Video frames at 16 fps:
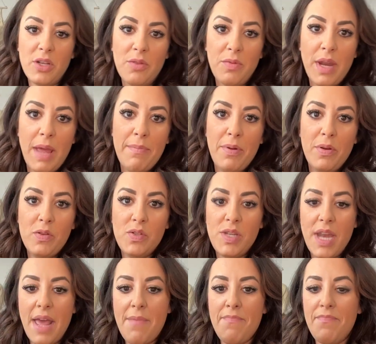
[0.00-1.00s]
on when I
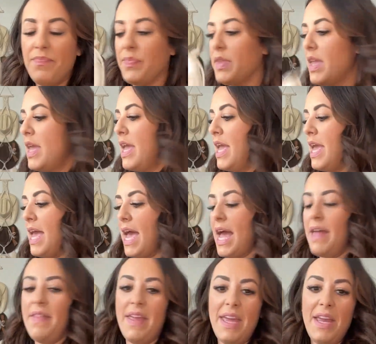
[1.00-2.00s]
posted it.
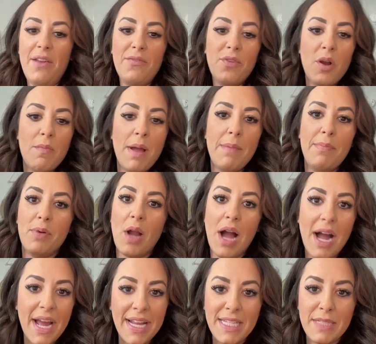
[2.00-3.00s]
And then for all my
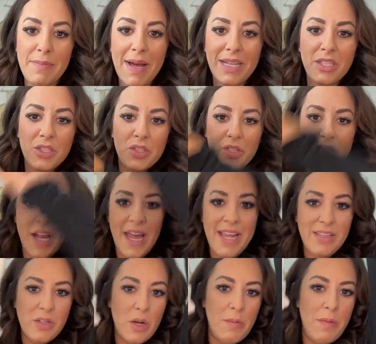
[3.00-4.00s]
brides,
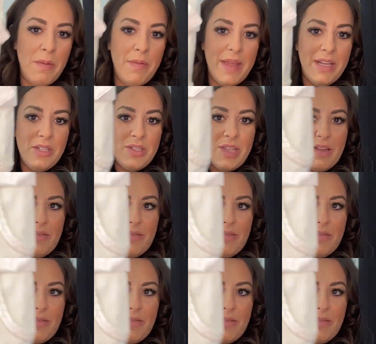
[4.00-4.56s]
bachelorettes, or people that just